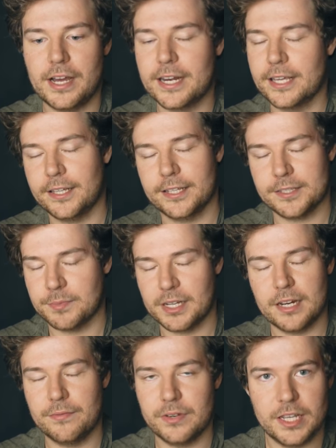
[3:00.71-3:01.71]
finding like some
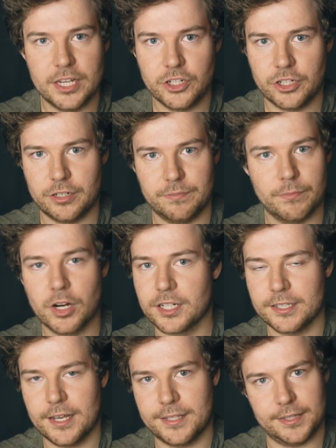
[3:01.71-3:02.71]
kind of niche and
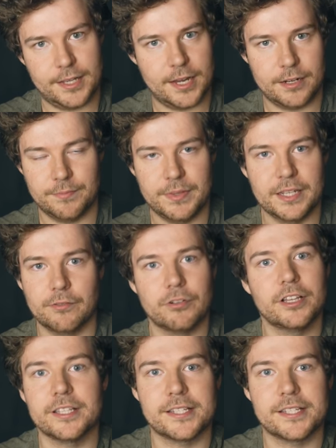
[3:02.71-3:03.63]
monetizing that and being really